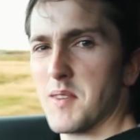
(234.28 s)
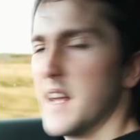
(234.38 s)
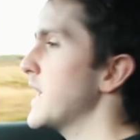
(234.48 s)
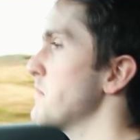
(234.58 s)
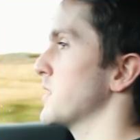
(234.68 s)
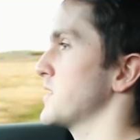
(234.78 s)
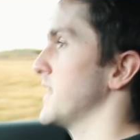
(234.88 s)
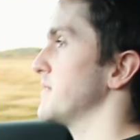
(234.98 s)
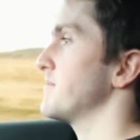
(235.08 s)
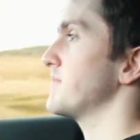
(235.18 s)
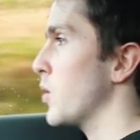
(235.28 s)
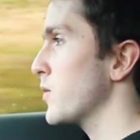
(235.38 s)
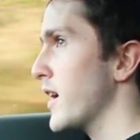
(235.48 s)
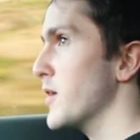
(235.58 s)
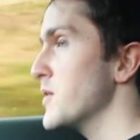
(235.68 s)
really hear much of that.
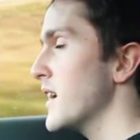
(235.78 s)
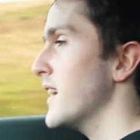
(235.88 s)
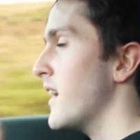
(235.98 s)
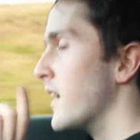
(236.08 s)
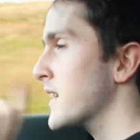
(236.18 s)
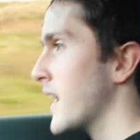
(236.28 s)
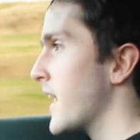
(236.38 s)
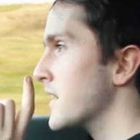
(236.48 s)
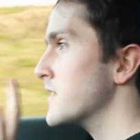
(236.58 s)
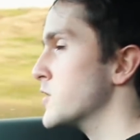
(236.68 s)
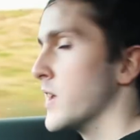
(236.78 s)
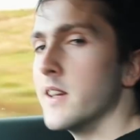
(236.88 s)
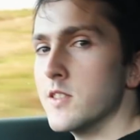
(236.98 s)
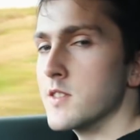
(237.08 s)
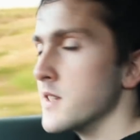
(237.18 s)
Although, I can
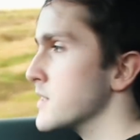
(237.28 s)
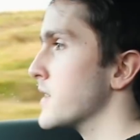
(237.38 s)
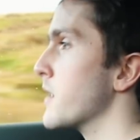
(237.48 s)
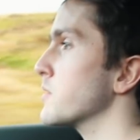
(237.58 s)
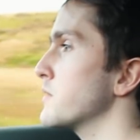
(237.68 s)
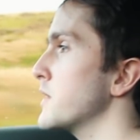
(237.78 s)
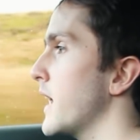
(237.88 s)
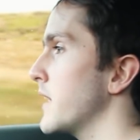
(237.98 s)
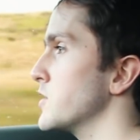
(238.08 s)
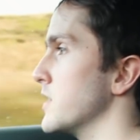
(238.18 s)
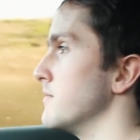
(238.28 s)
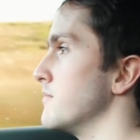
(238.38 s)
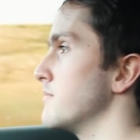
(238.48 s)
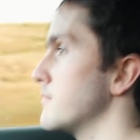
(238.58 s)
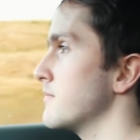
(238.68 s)
change the sound of the engine.
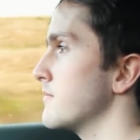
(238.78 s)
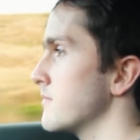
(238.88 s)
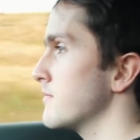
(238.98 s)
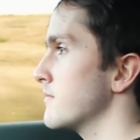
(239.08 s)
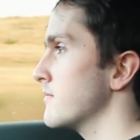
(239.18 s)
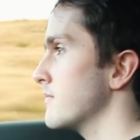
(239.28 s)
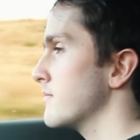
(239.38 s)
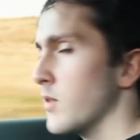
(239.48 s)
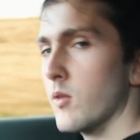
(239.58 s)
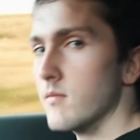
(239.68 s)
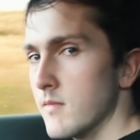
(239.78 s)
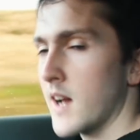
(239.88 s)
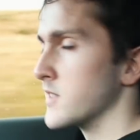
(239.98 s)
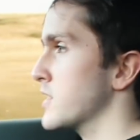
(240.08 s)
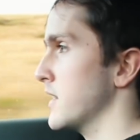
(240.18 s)
Not
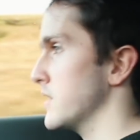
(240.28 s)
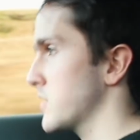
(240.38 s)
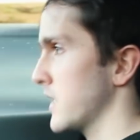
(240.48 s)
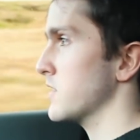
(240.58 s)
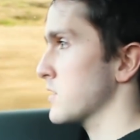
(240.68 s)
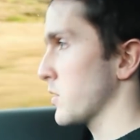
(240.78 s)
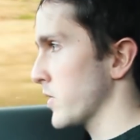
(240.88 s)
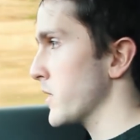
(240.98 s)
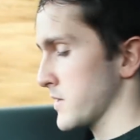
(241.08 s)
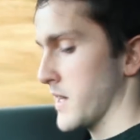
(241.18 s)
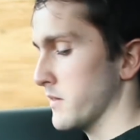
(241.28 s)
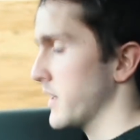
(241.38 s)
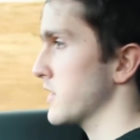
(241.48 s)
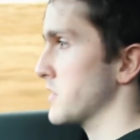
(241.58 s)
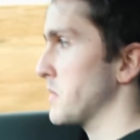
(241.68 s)
actually change the real sound of the
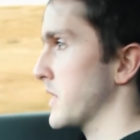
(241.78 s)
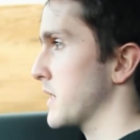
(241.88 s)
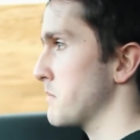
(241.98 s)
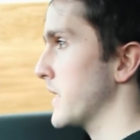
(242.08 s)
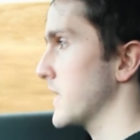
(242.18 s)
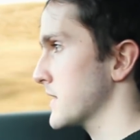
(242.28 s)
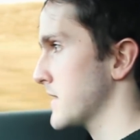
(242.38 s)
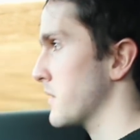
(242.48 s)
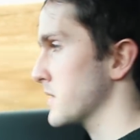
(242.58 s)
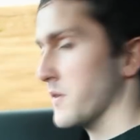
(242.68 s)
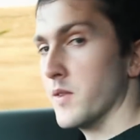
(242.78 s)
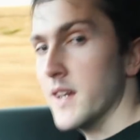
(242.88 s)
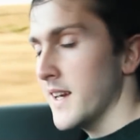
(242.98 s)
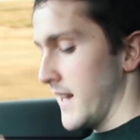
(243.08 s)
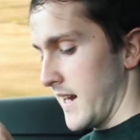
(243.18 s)
engine, but I can make it sound
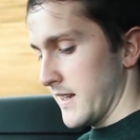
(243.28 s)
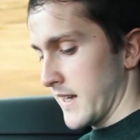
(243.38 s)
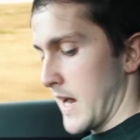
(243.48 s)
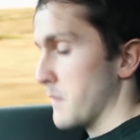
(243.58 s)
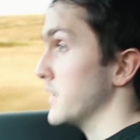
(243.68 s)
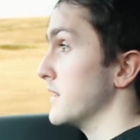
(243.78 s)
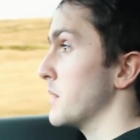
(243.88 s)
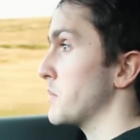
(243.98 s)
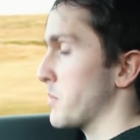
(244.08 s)
different in the cabin by